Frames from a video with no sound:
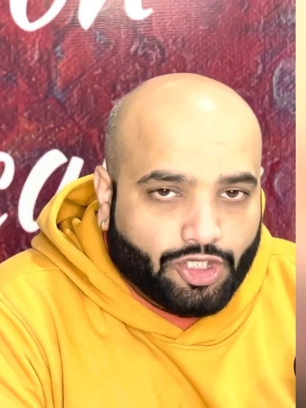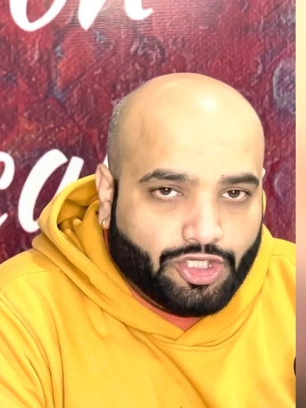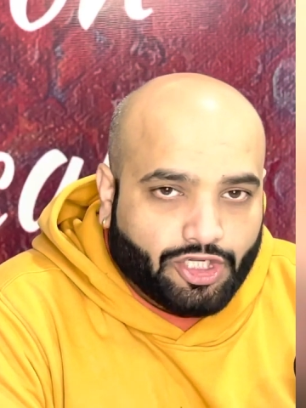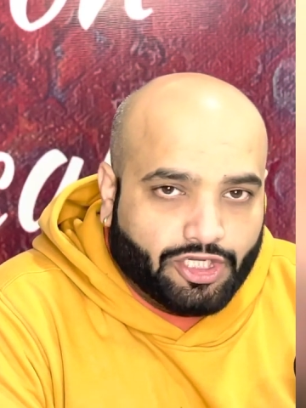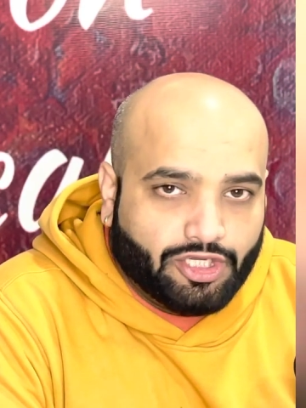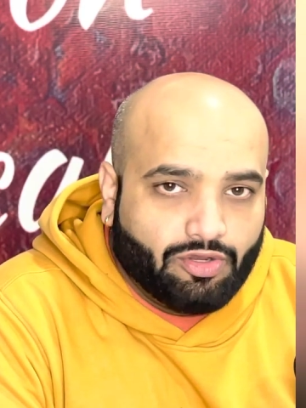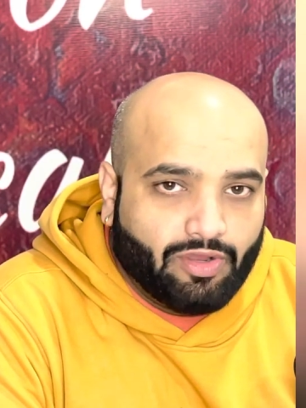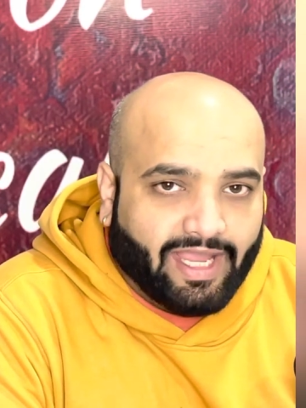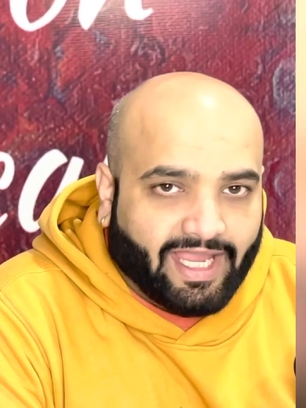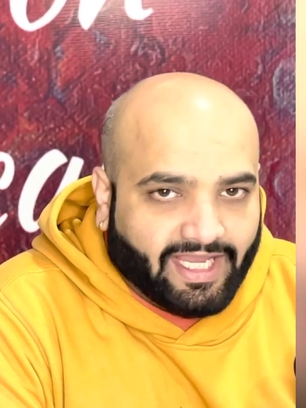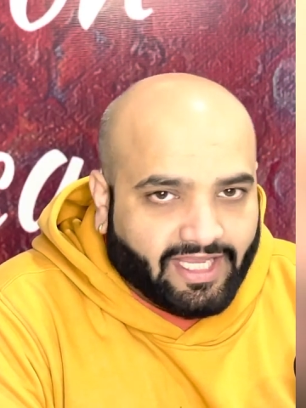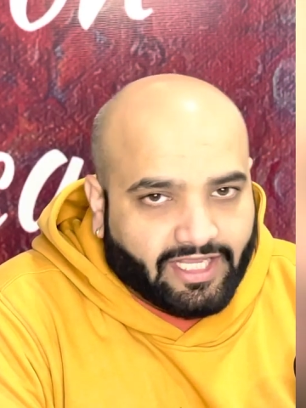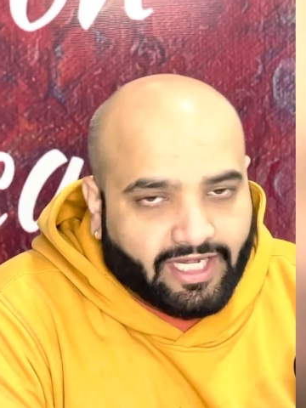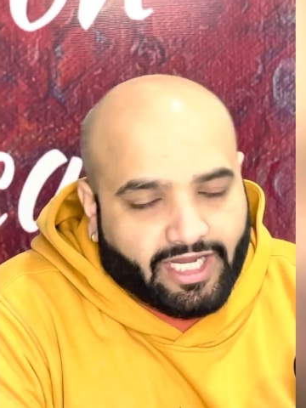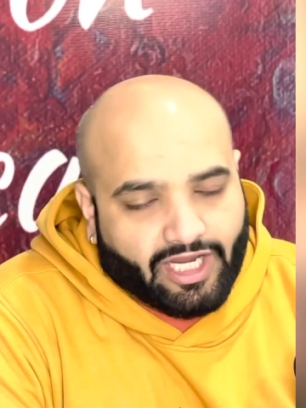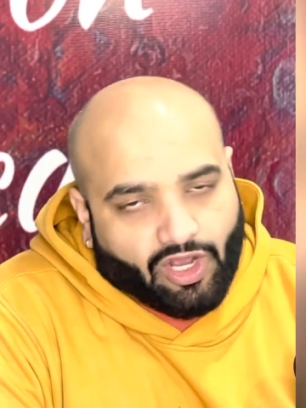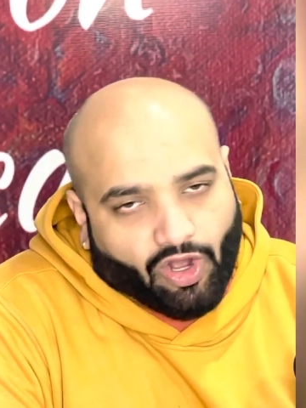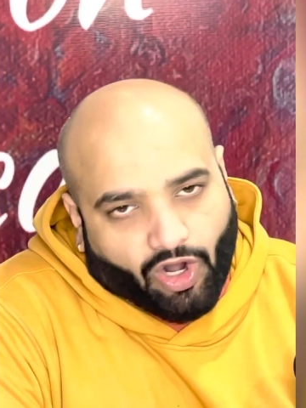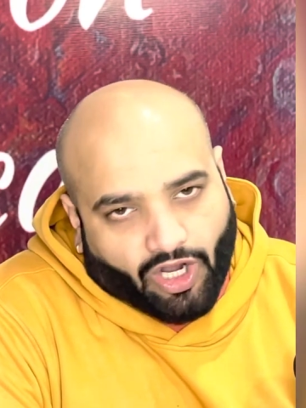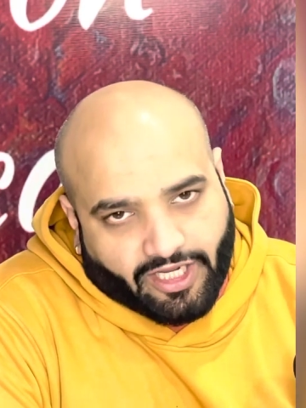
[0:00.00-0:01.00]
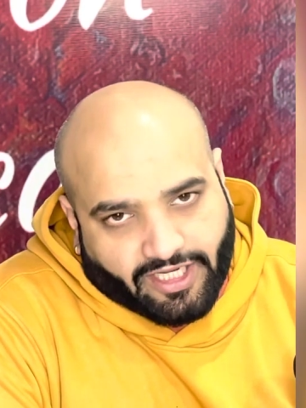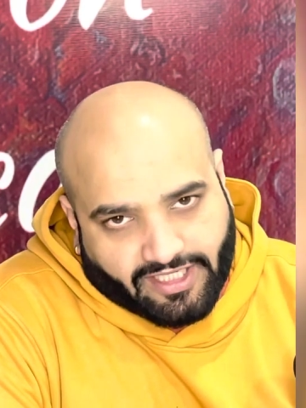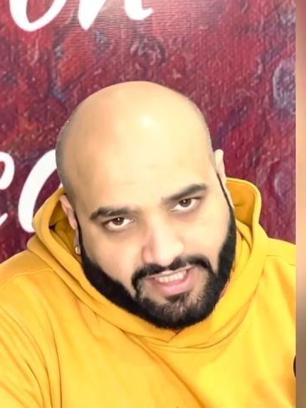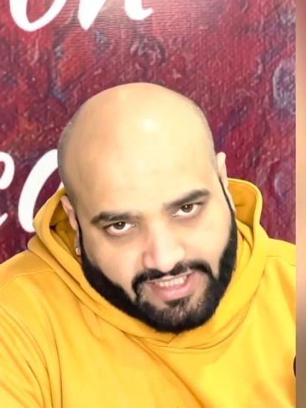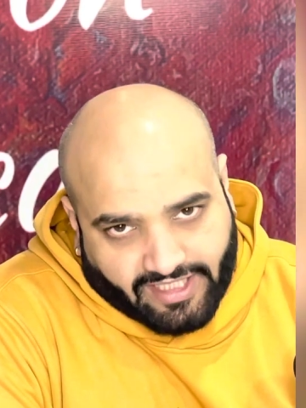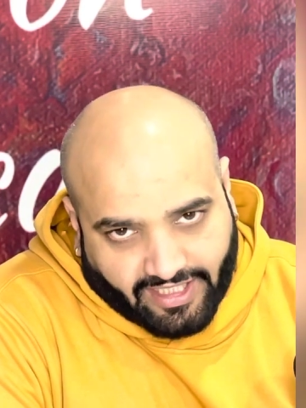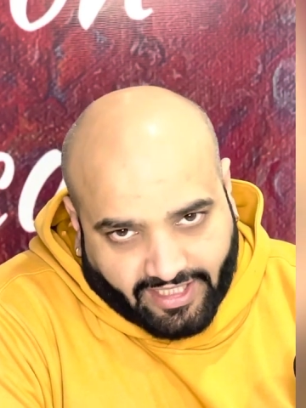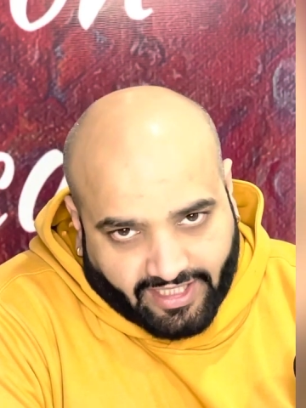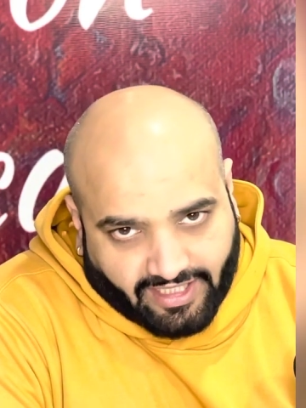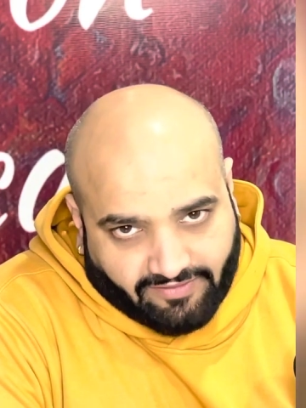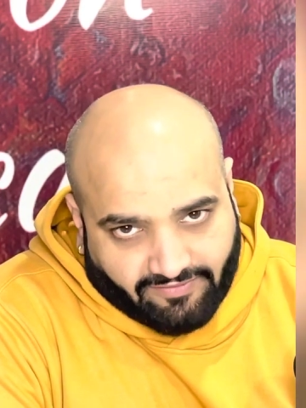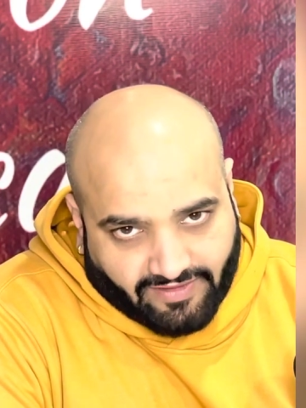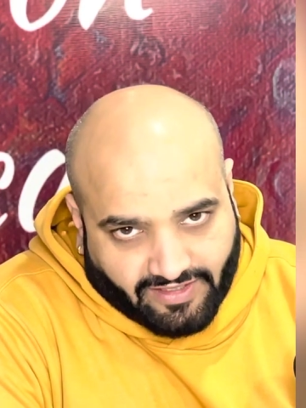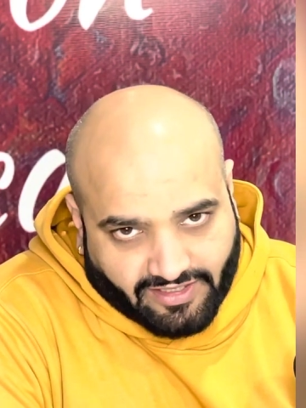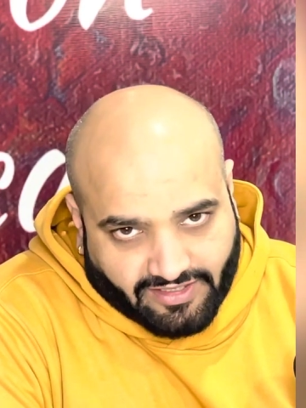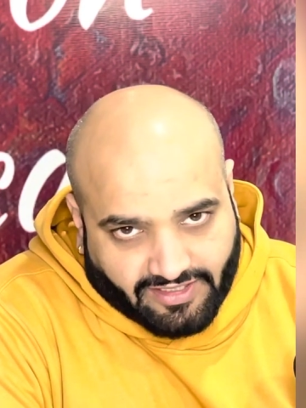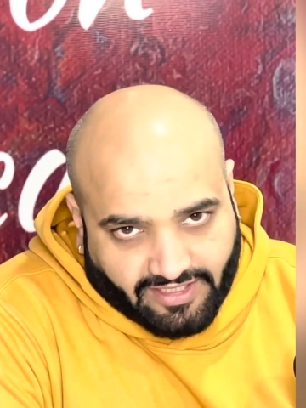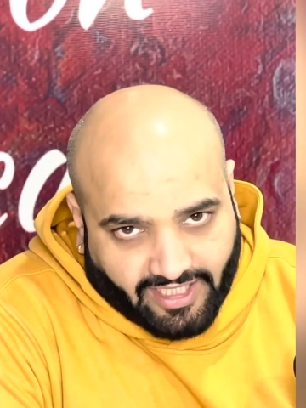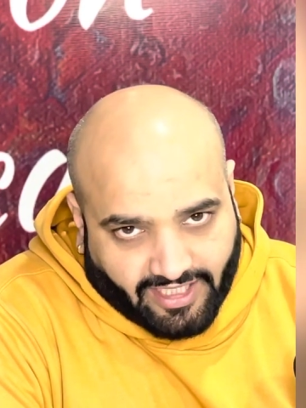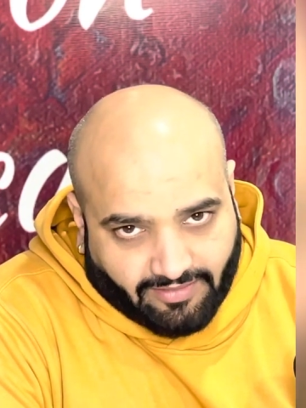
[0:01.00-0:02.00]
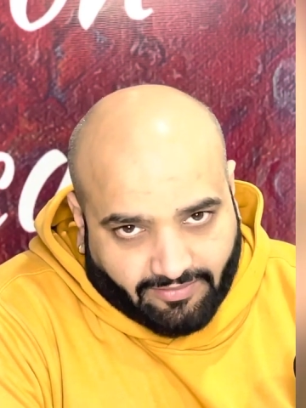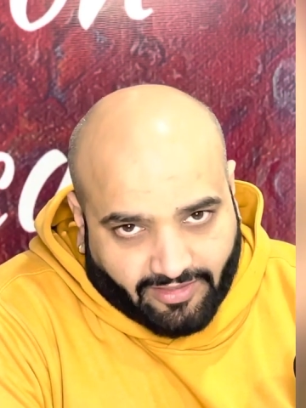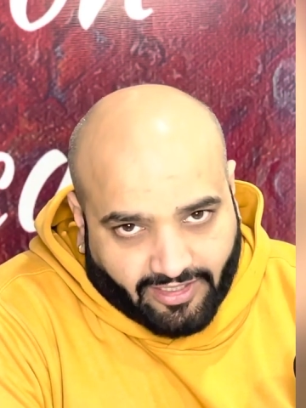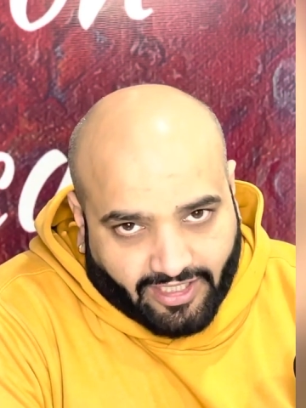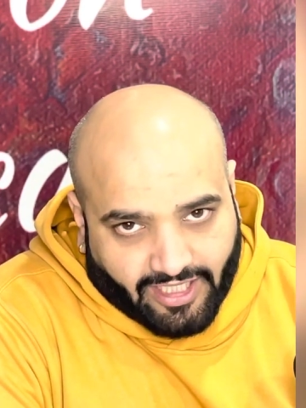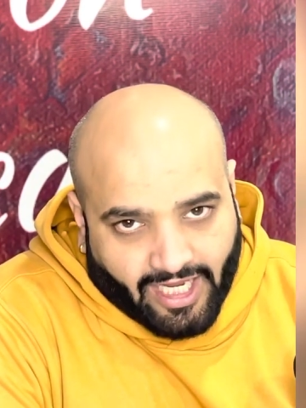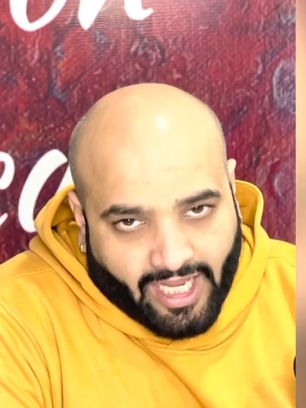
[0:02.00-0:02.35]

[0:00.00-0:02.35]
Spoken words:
do you agree or disagree with the statement.